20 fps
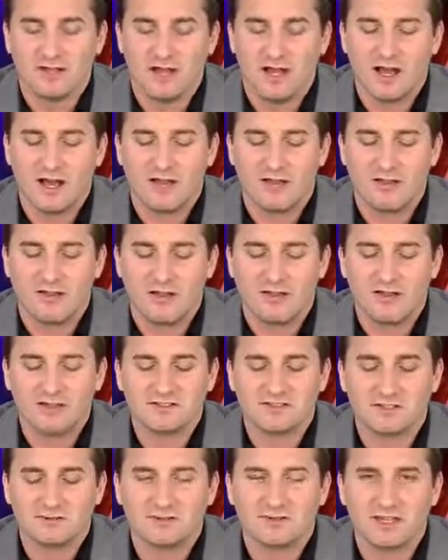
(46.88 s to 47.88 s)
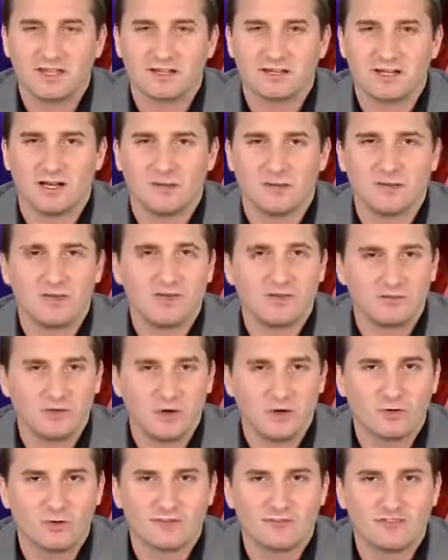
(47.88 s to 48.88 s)
Now that seems like a bit of an
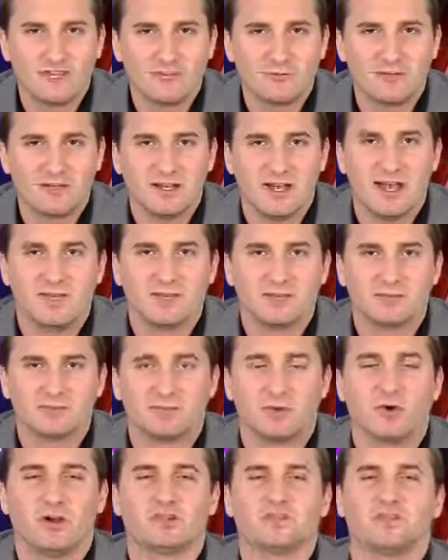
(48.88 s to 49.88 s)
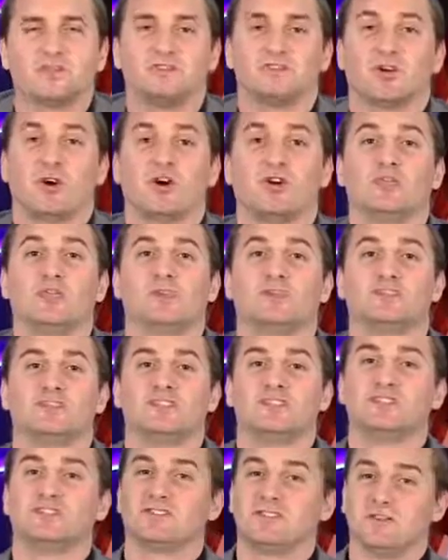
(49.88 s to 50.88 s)
overstatement at this point, since all we've
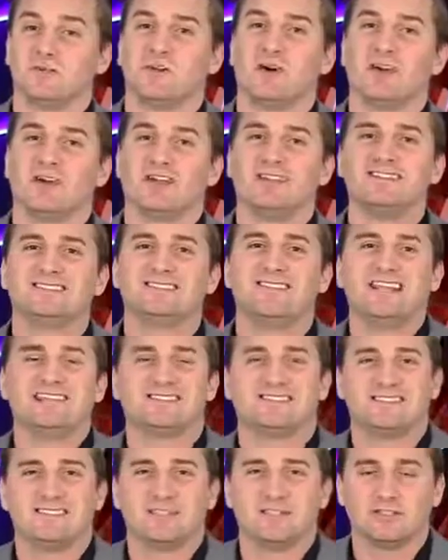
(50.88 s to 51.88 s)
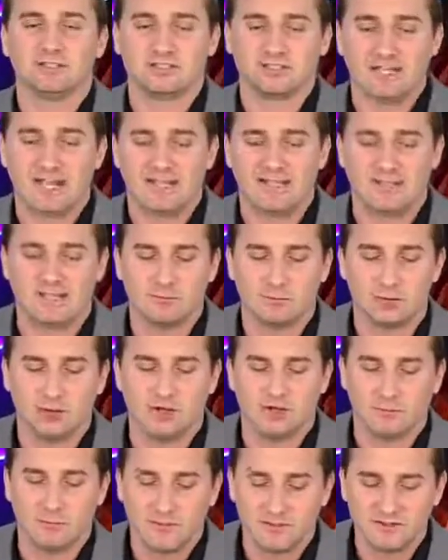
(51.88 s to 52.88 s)
seen so far is that single-shot
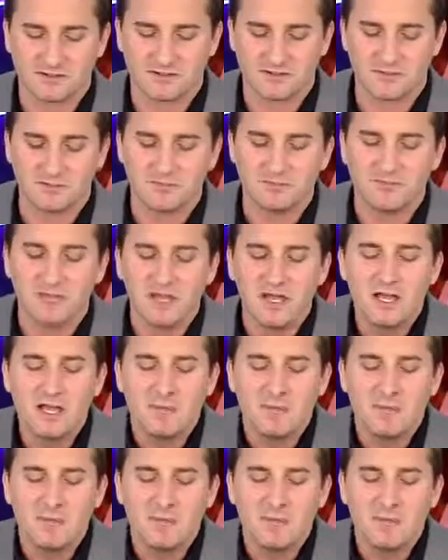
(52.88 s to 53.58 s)
Liberator pistol.